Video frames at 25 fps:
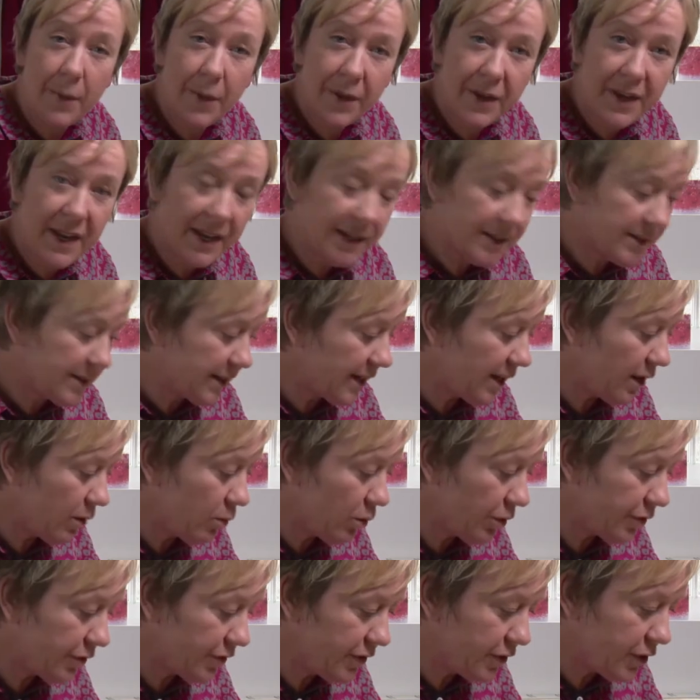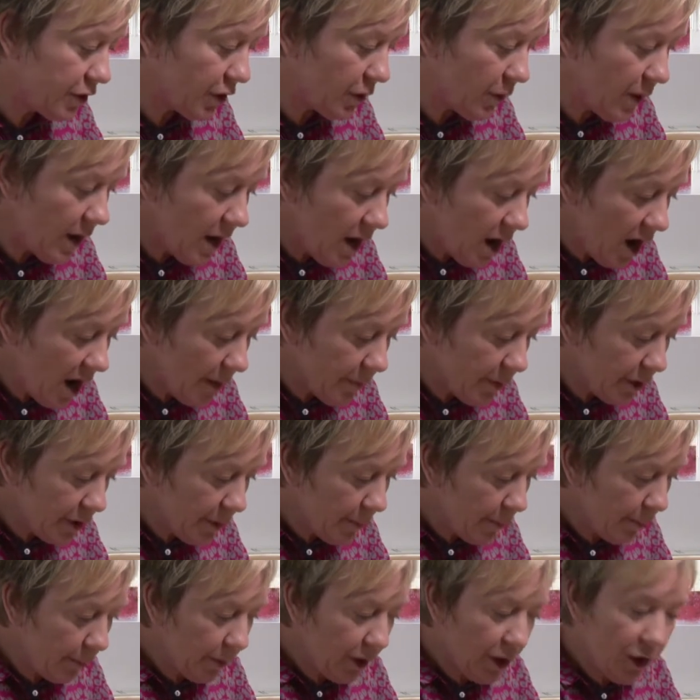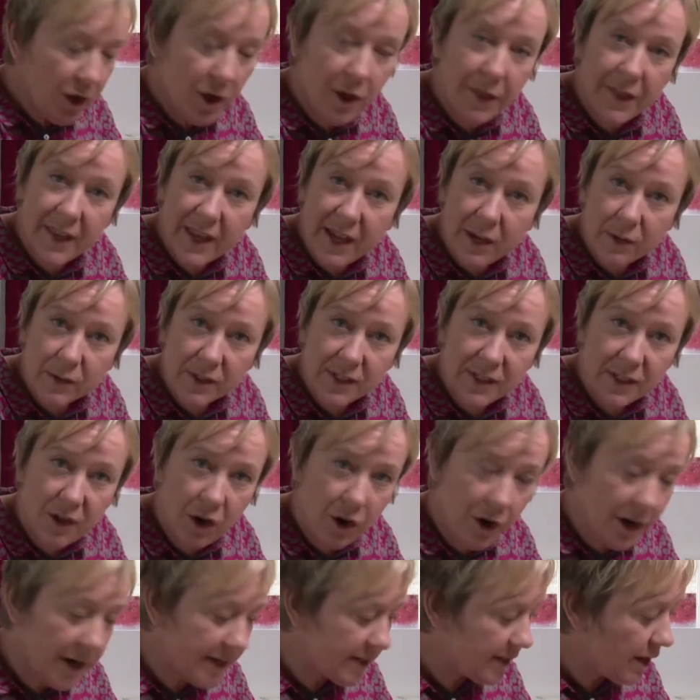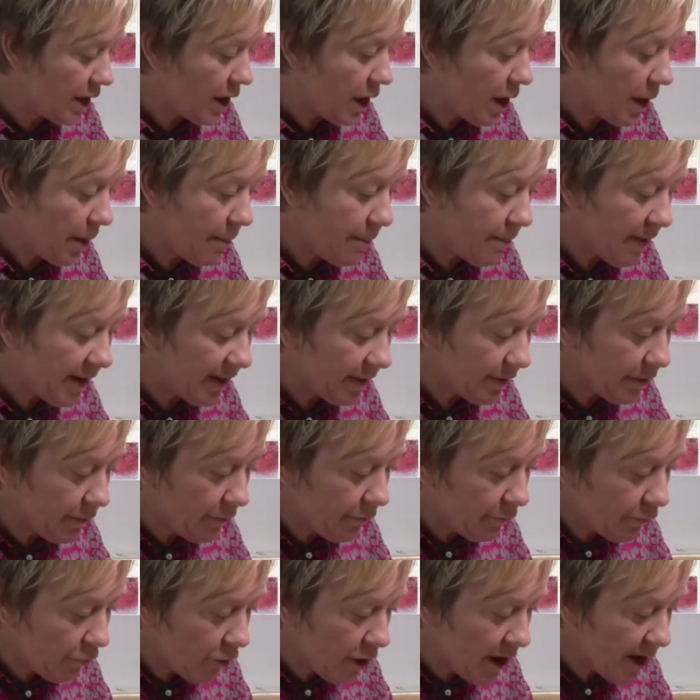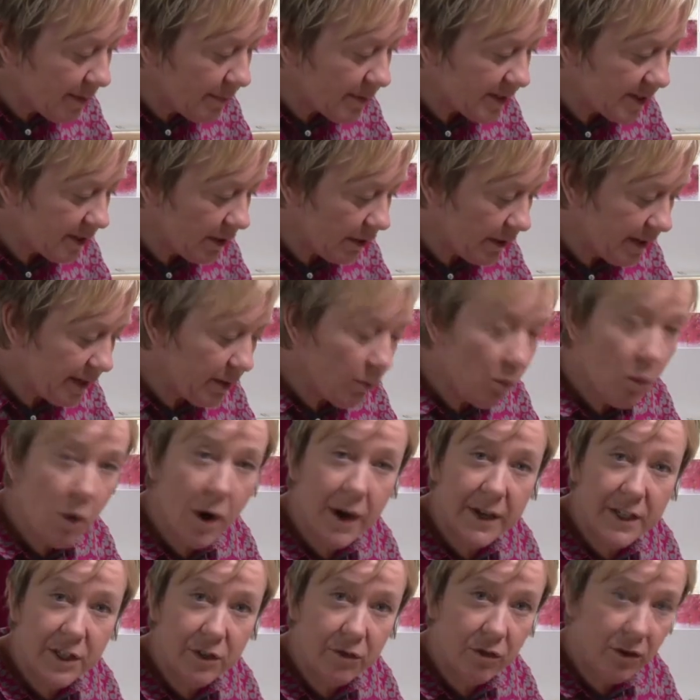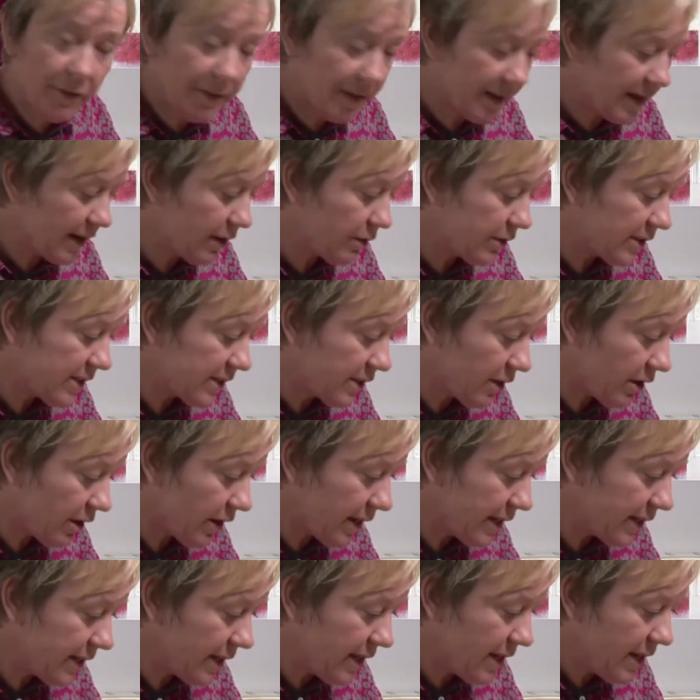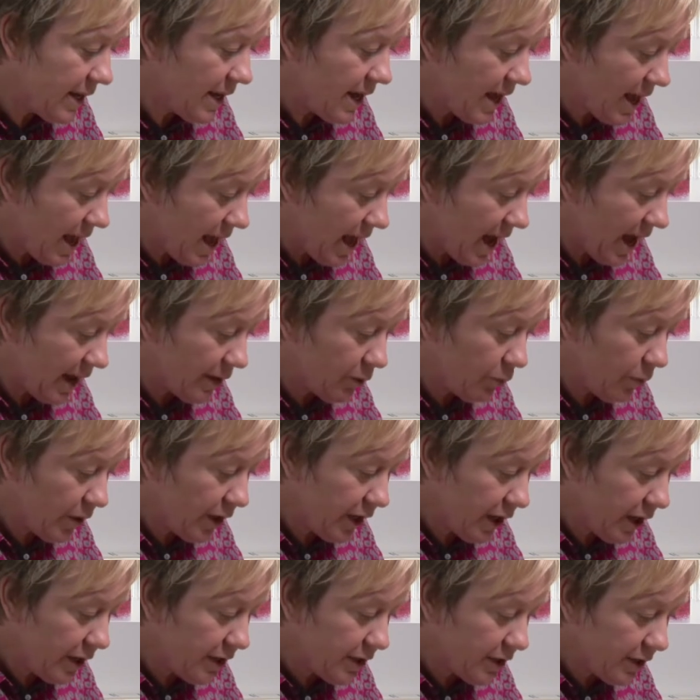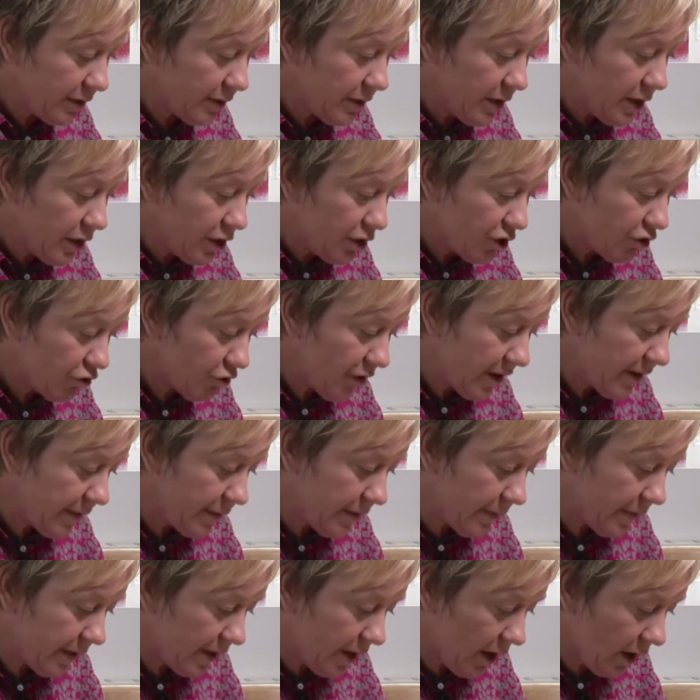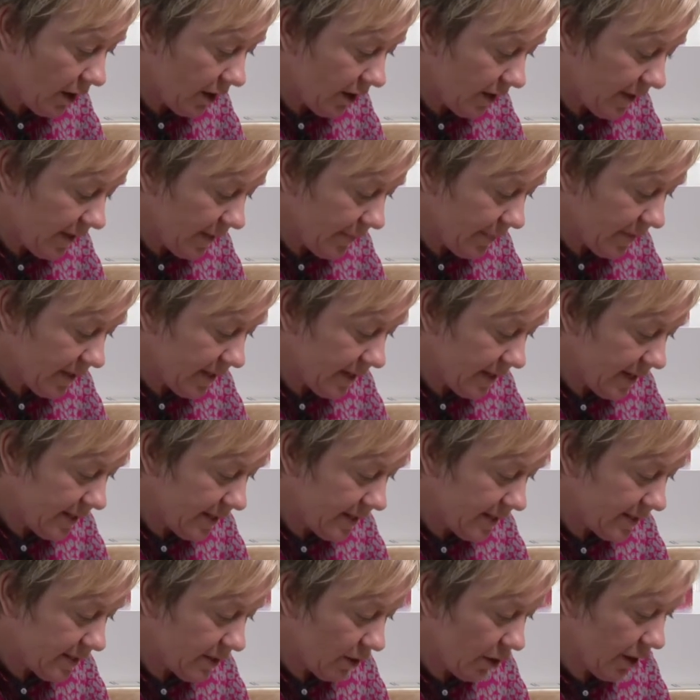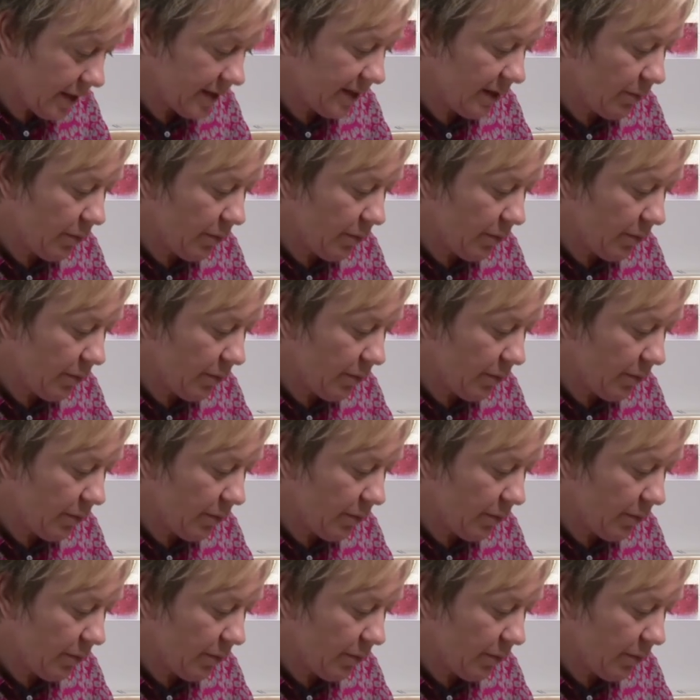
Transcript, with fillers: And the next thing I want to do, I'm going to blur the outside, make the frame slightly whiter on the outside, and we're going to strengthen the colour in the inside.